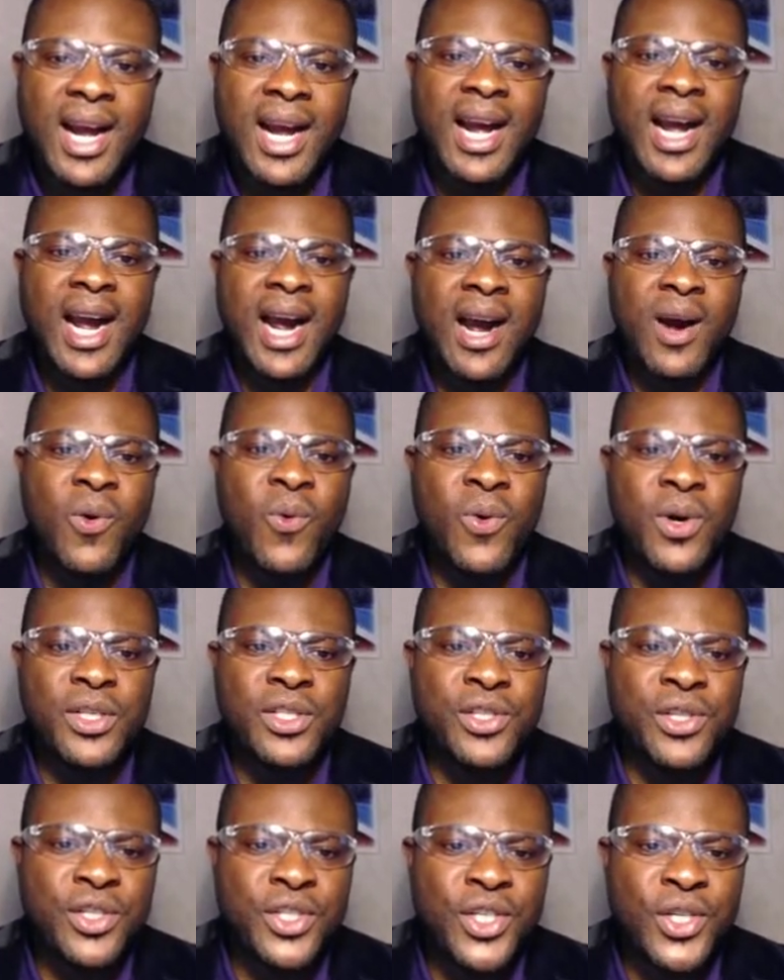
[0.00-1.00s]
how
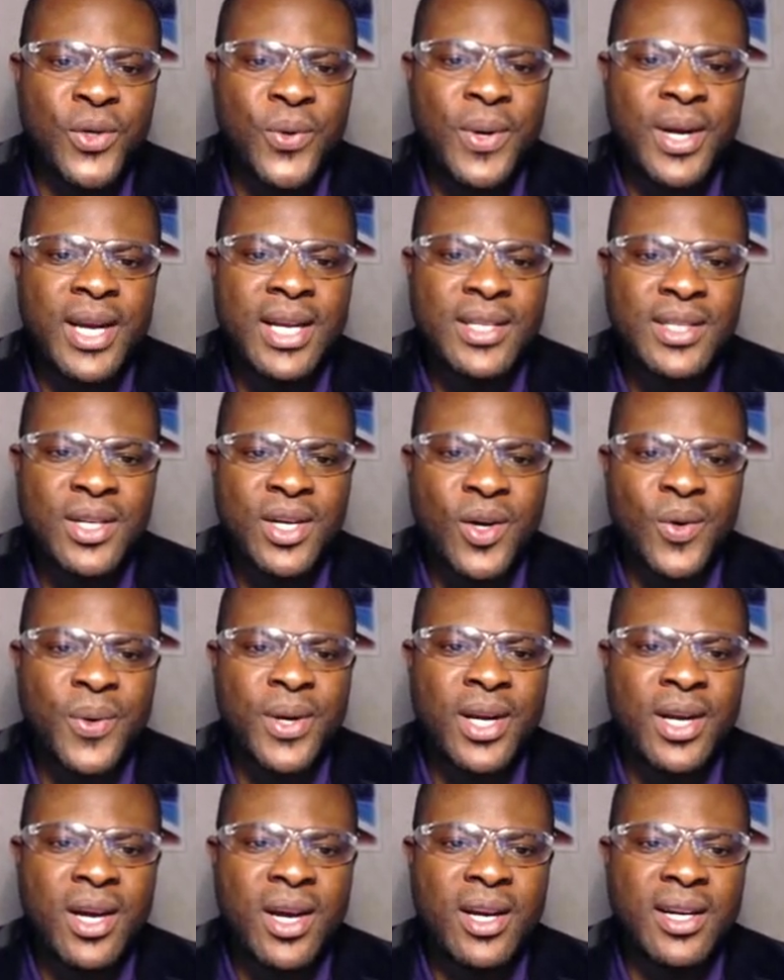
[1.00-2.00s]
what you're doing is
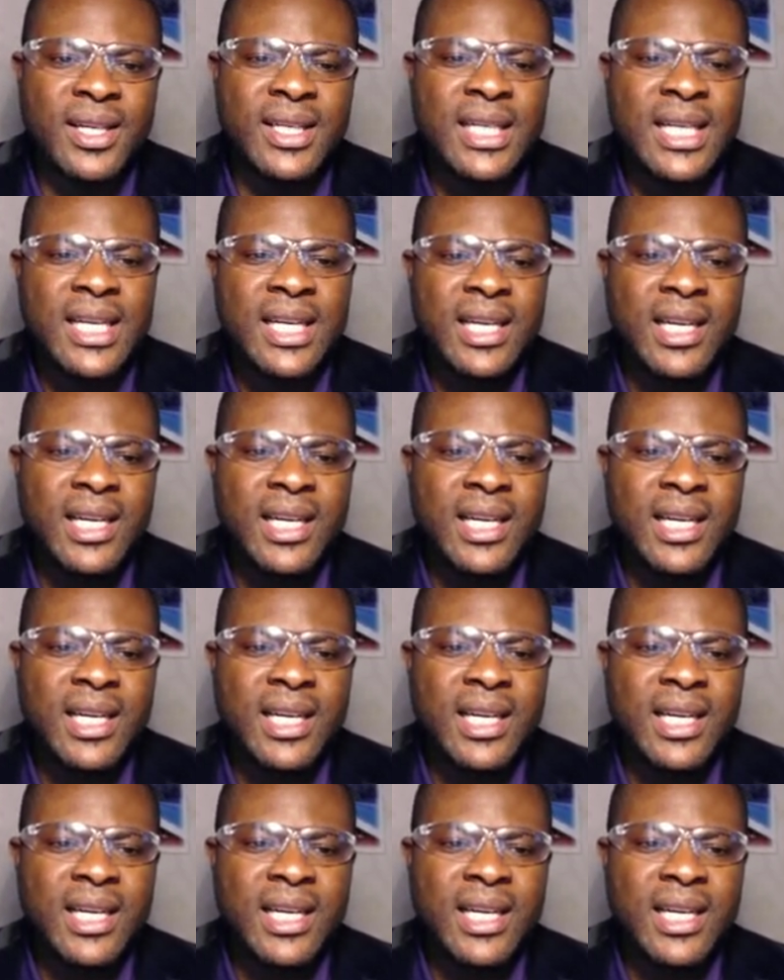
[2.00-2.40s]
going on.